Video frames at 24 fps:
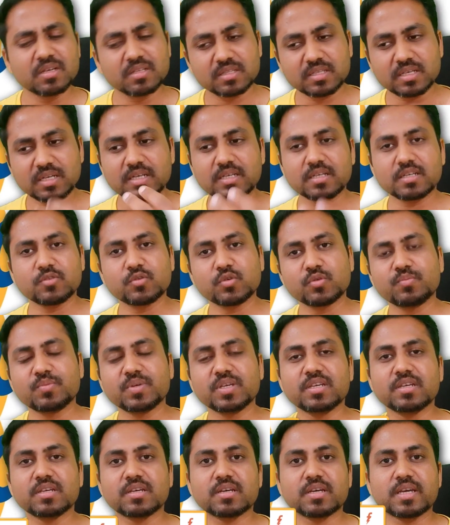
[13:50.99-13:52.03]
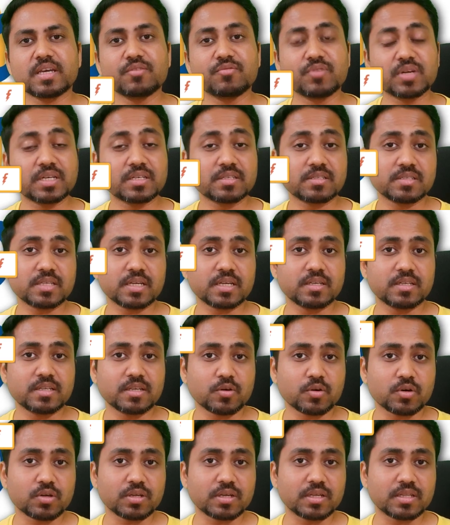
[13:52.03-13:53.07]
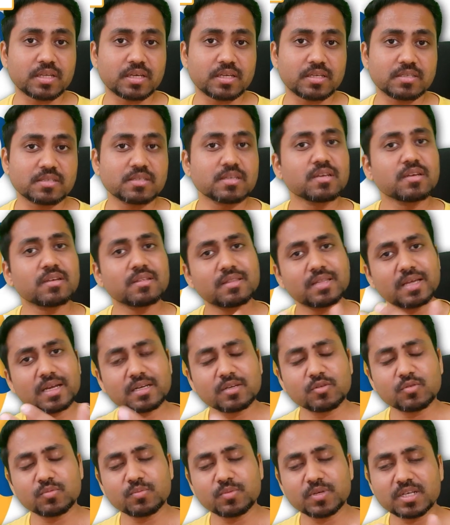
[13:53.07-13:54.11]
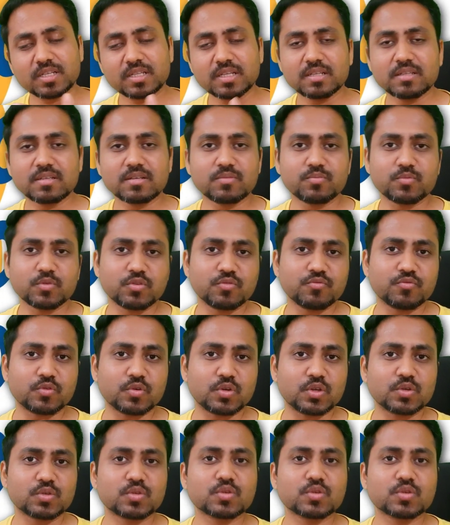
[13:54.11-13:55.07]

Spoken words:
Third could be events that they organize, that could be another portfolio.